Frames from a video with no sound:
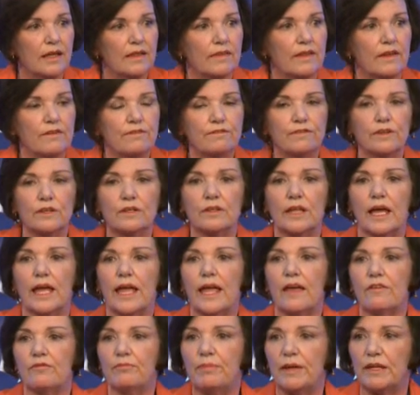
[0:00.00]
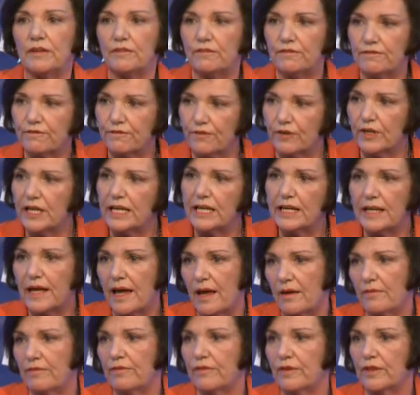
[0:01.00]
They feel they have been freed
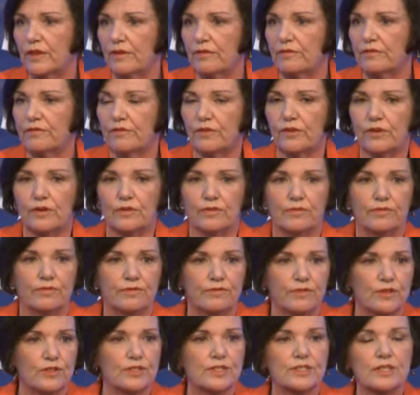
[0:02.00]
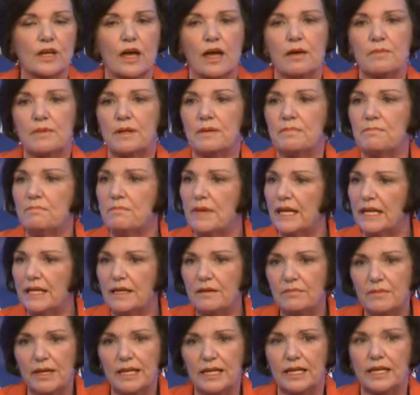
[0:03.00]
up for the for a first time in
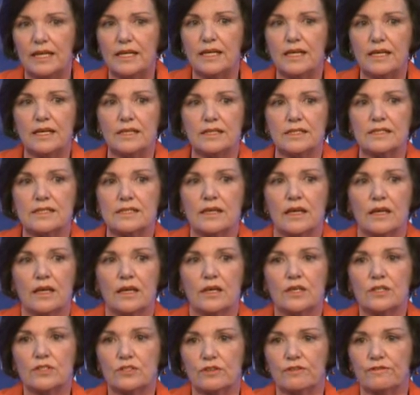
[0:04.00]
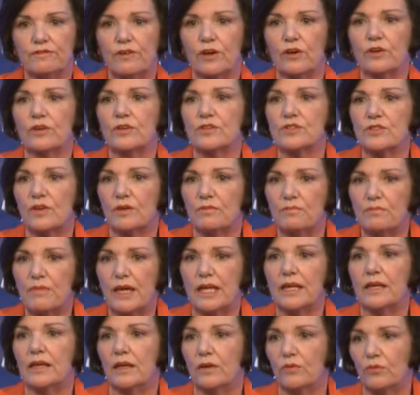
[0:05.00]
many, many years to focus on
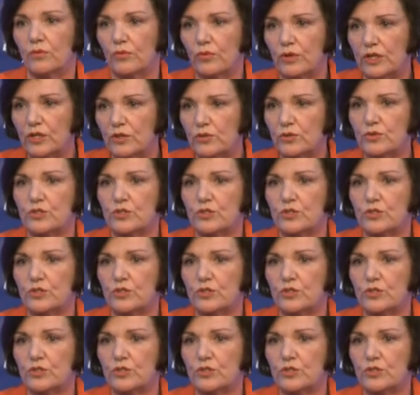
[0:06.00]
making real